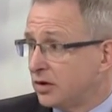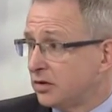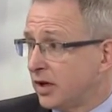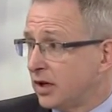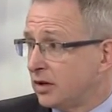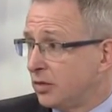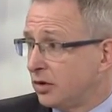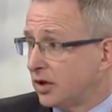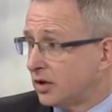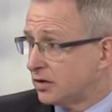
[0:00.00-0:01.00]
the Australian
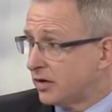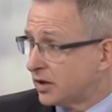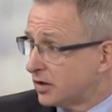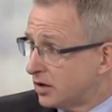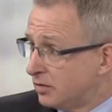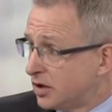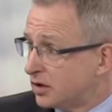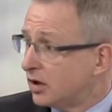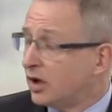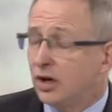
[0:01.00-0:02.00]
Building Construction
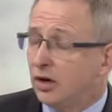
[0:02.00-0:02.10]
Commission,